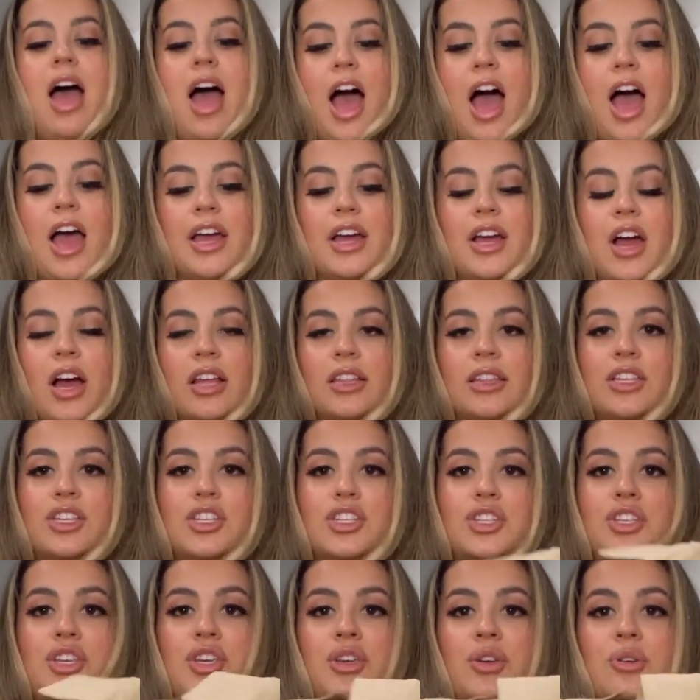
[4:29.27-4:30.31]
I got
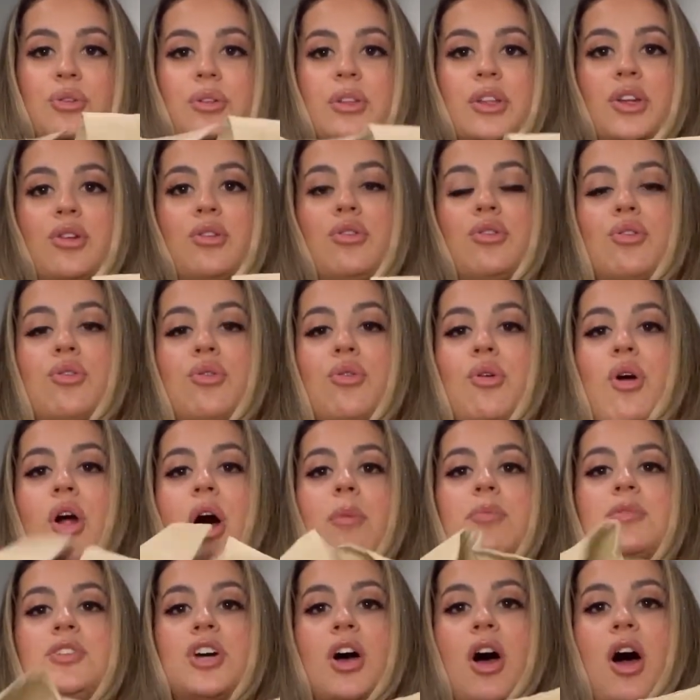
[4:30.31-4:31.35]
this cute little
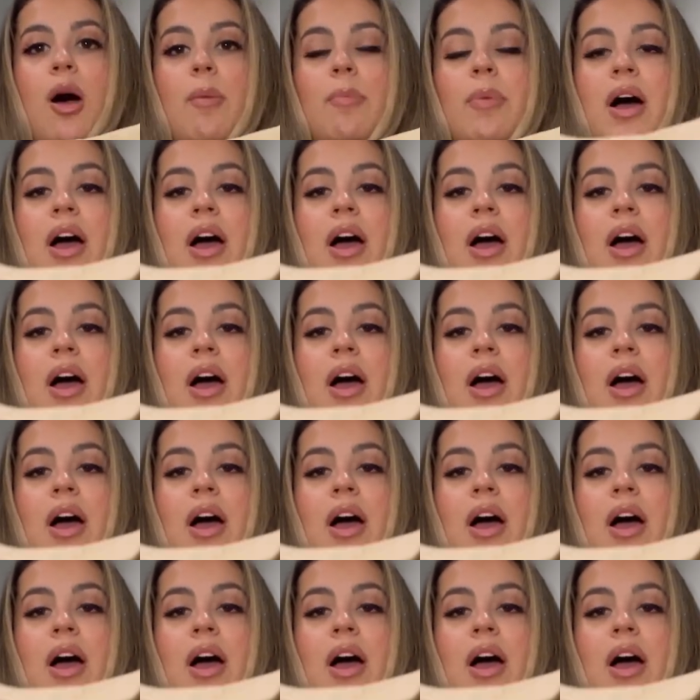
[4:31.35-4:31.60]
crop top.